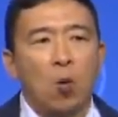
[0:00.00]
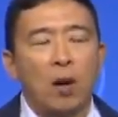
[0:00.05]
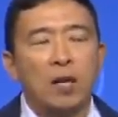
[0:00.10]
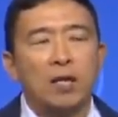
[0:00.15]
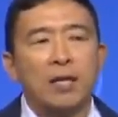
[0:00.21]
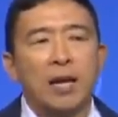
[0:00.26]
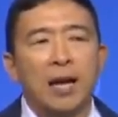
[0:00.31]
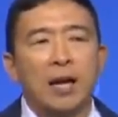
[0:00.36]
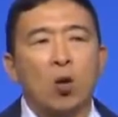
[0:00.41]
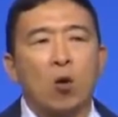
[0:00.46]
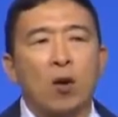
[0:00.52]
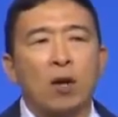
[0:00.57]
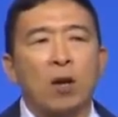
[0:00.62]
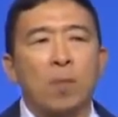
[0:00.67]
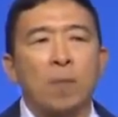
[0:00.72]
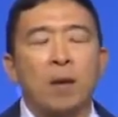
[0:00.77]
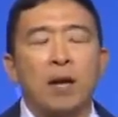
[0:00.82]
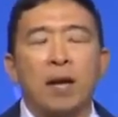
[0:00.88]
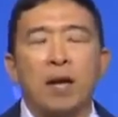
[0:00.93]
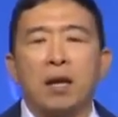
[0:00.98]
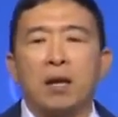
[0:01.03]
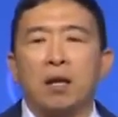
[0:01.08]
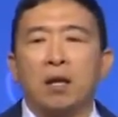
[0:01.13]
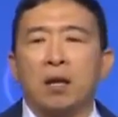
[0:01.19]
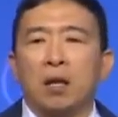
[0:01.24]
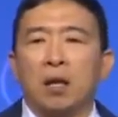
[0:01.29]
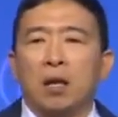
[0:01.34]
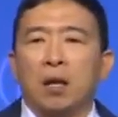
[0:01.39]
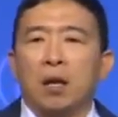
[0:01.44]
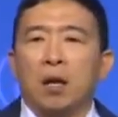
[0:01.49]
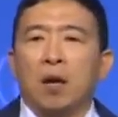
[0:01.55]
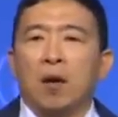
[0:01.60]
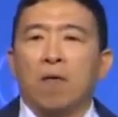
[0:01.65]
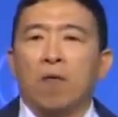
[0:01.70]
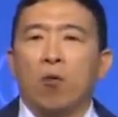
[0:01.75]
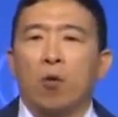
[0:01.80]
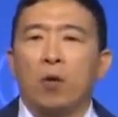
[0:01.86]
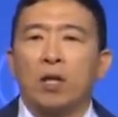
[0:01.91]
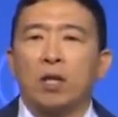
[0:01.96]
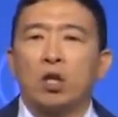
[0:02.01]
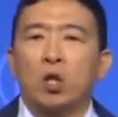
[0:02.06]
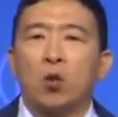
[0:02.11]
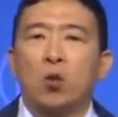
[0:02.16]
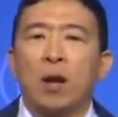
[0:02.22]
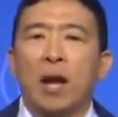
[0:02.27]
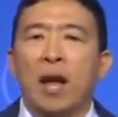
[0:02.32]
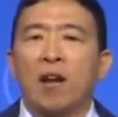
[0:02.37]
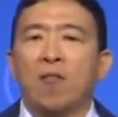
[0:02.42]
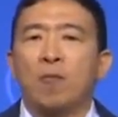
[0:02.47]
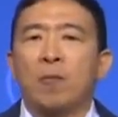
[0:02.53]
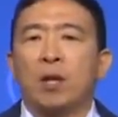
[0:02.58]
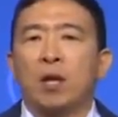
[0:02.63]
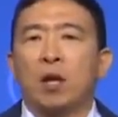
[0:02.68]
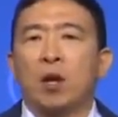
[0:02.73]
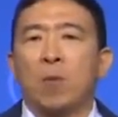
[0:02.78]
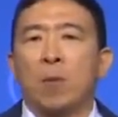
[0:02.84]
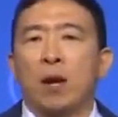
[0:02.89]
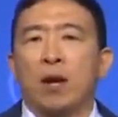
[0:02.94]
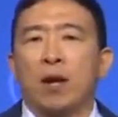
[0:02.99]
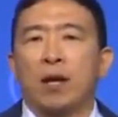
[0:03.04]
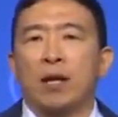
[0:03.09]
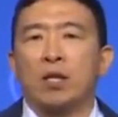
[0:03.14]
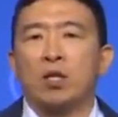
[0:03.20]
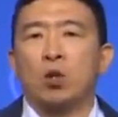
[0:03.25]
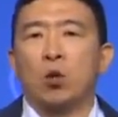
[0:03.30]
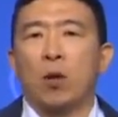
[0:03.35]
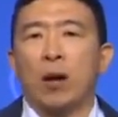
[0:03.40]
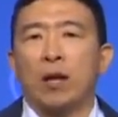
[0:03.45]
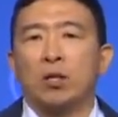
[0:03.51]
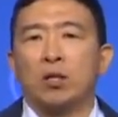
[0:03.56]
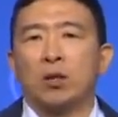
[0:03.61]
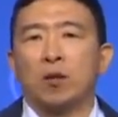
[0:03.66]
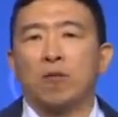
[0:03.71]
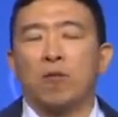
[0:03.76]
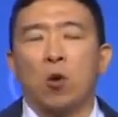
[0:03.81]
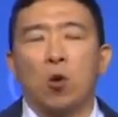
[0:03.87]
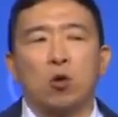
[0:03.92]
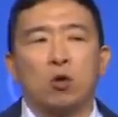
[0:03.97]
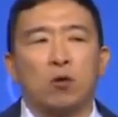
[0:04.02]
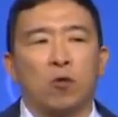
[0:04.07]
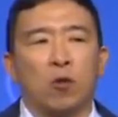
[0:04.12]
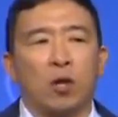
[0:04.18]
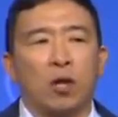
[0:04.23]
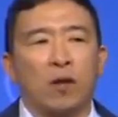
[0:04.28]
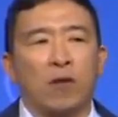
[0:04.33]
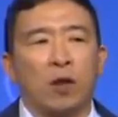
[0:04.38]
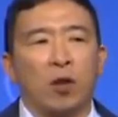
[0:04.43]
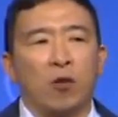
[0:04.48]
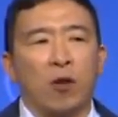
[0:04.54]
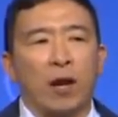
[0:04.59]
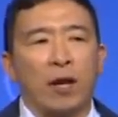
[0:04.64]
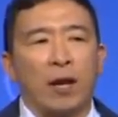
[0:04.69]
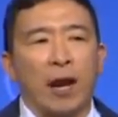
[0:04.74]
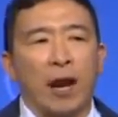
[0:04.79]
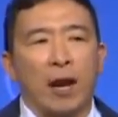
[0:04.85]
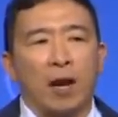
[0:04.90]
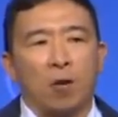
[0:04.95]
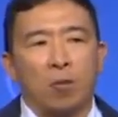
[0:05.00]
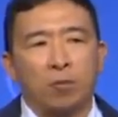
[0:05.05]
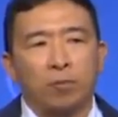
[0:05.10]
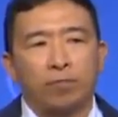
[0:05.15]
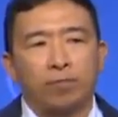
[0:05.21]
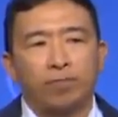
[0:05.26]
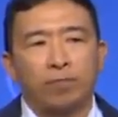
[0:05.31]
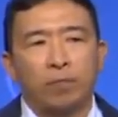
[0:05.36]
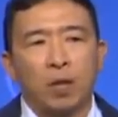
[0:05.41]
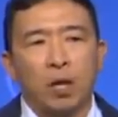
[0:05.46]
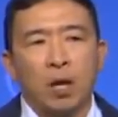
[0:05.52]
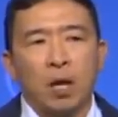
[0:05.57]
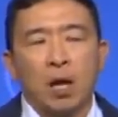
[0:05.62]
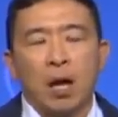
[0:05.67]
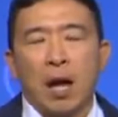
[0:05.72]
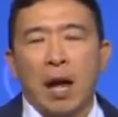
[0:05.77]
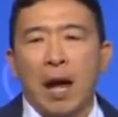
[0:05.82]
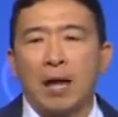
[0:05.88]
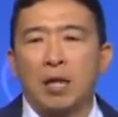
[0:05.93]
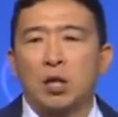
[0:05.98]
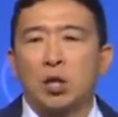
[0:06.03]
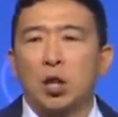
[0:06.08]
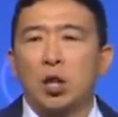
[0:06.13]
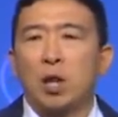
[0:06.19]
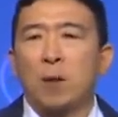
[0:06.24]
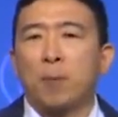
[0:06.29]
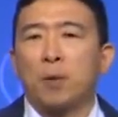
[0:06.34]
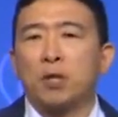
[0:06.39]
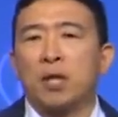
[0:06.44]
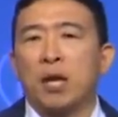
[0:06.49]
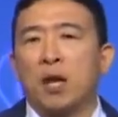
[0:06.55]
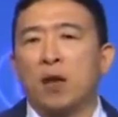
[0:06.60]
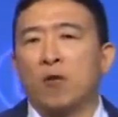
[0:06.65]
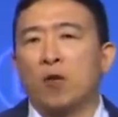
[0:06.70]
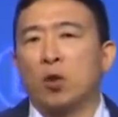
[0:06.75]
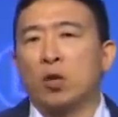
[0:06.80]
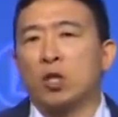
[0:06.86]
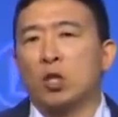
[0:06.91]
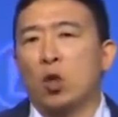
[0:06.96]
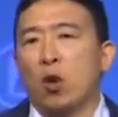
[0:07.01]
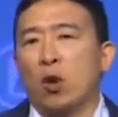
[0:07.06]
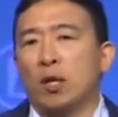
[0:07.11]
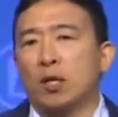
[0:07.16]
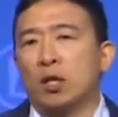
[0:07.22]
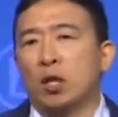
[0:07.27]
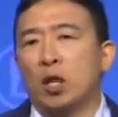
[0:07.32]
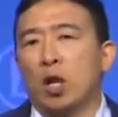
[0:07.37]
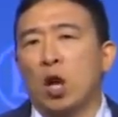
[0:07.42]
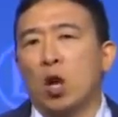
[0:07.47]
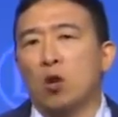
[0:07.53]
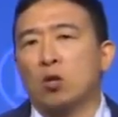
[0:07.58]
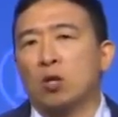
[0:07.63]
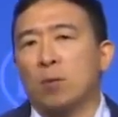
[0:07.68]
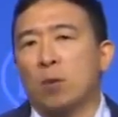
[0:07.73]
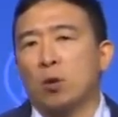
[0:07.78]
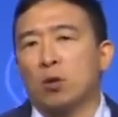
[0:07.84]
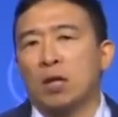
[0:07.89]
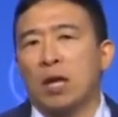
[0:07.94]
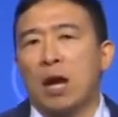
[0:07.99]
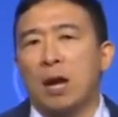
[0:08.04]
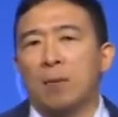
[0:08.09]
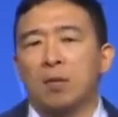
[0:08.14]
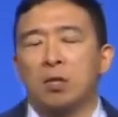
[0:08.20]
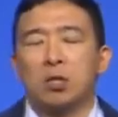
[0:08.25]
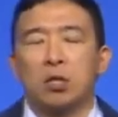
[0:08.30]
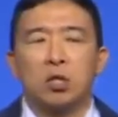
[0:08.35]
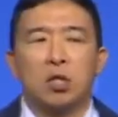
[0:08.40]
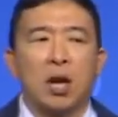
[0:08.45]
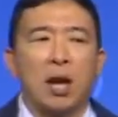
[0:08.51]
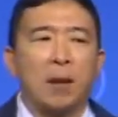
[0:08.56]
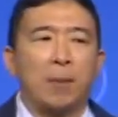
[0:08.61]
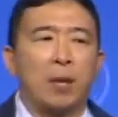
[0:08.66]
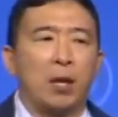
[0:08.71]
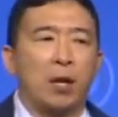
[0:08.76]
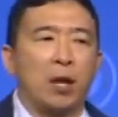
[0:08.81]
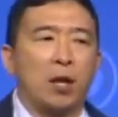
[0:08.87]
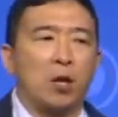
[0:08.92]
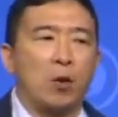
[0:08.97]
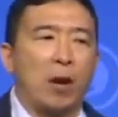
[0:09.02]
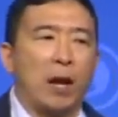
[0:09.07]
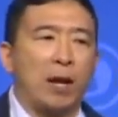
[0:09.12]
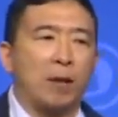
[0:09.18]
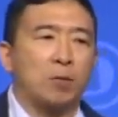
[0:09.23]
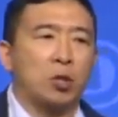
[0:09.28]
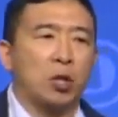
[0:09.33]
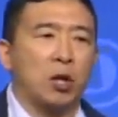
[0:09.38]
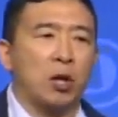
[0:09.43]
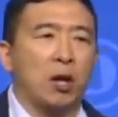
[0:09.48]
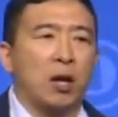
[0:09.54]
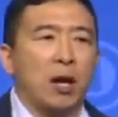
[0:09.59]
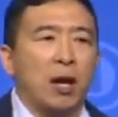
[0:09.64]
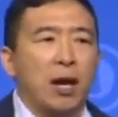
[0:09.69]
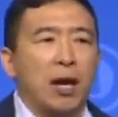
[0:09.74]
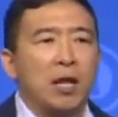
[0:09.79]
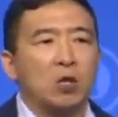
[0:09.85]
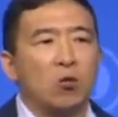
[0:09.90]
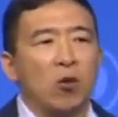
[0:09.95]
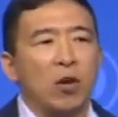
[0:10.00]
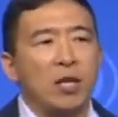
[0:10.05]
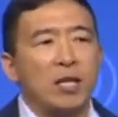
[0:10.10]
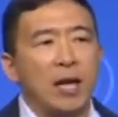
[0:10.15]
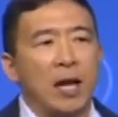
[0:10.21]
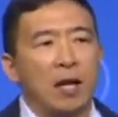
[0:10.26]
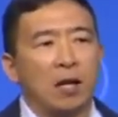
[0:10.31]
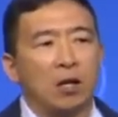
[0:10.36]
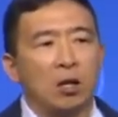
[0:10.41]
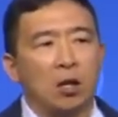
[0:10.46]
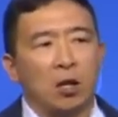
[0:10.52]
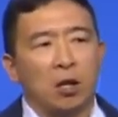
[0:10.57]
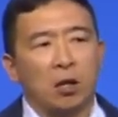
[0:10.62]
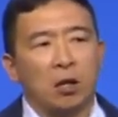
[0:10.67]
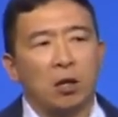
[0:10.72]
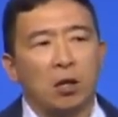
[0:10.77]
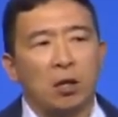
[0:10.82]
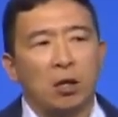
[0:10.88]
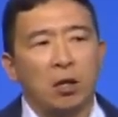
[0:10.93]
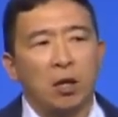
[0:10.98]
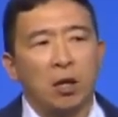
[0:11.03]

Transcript: What is that going to mean for the two and a half million Americans who answer phones for a living right now? As 30% of your stores close, the most common job here in New Hampshire is retail clerk.